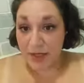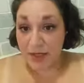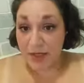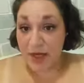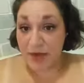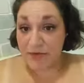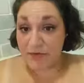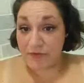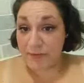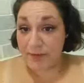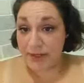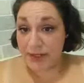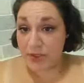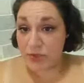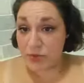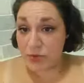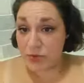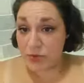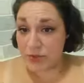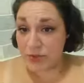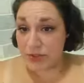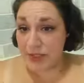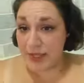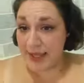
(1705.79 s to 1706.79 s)

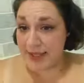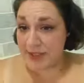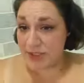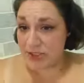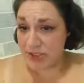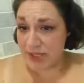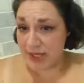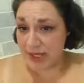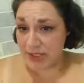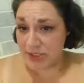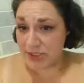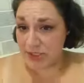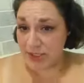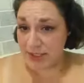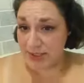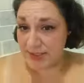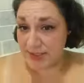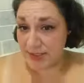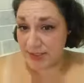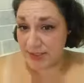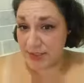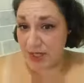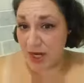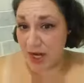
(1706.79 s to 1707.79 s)
Government-controlled education
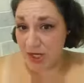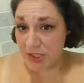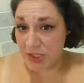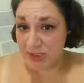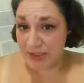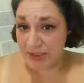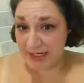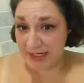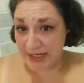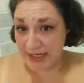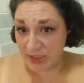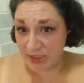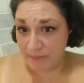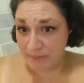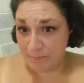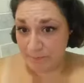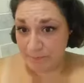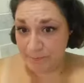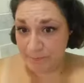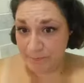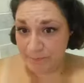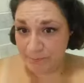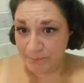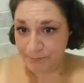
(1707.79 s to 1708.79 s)
is
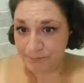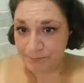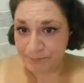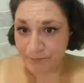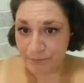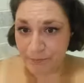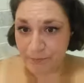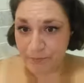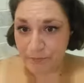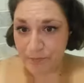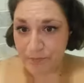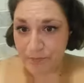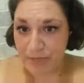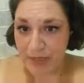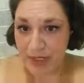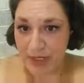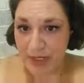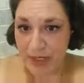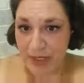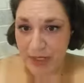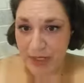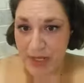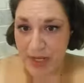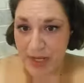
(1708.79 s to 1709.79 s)
indoctrination
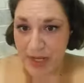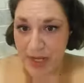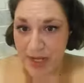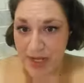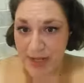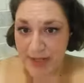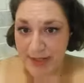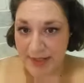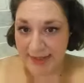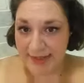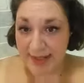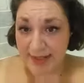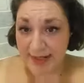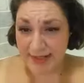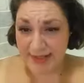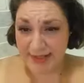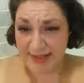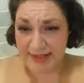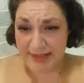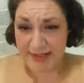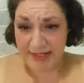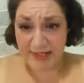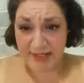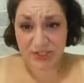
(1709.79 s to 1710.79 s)
that
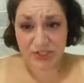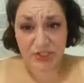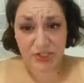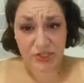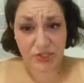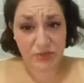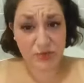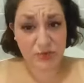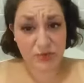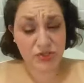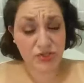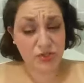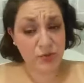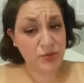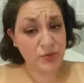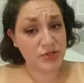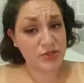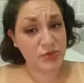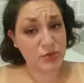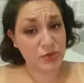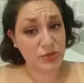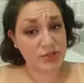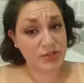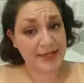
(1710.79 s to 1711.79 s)
is an excuse to
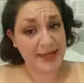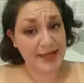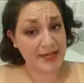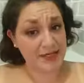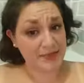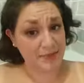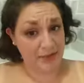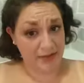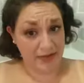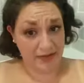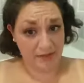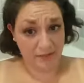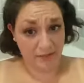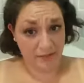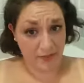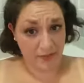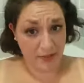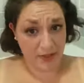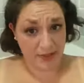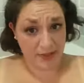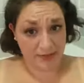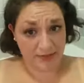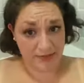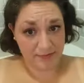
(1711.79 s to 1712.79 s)
extort tax money
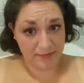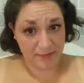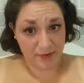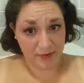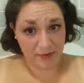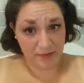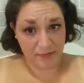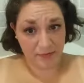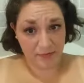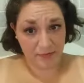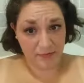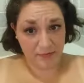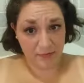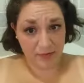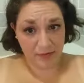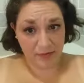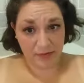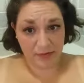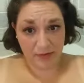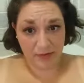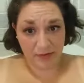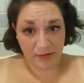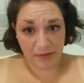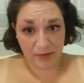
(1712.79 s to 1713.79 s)
from us.
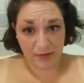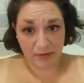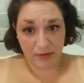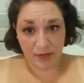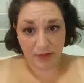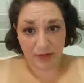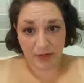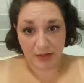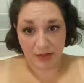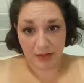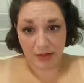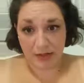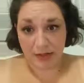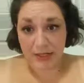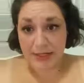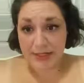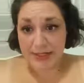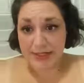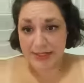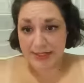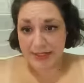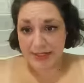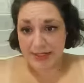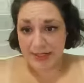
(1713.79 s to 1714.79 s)
In
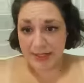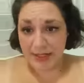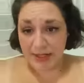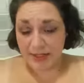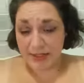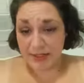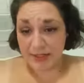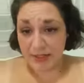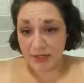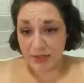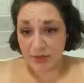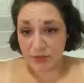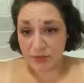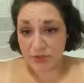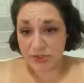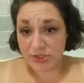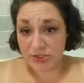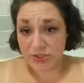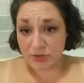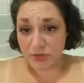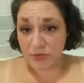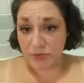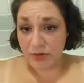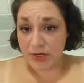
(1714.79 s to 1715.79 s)
the 1800s,
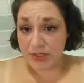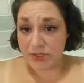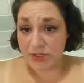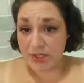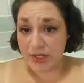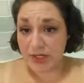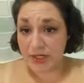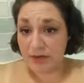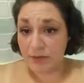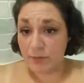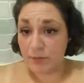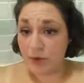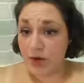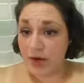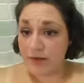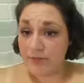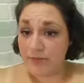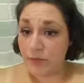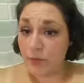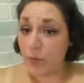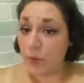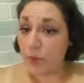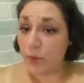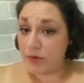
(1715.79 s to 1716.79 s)
children were educated in
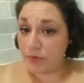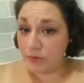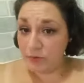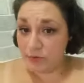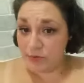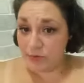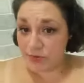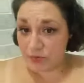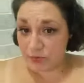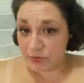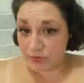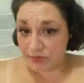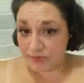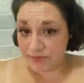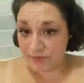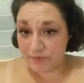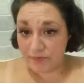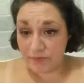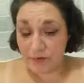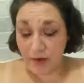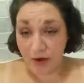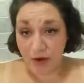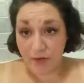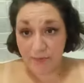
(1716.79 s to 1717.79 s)
private one-room schools
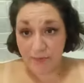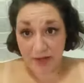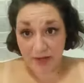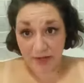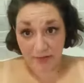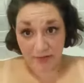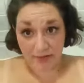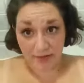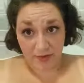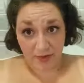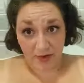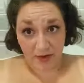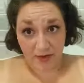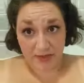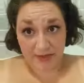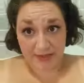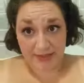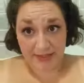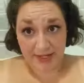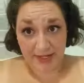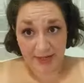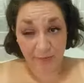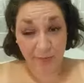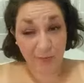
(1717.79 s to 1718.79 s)
far better than they are
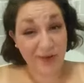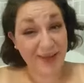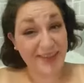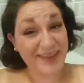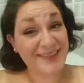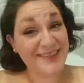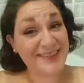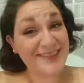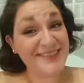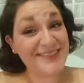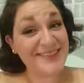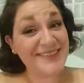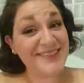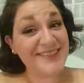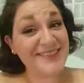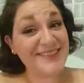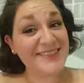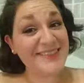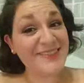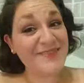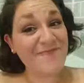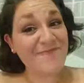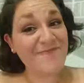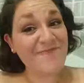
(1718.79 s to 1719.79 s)
today.
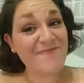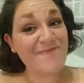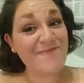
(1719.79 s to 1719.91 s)
Well,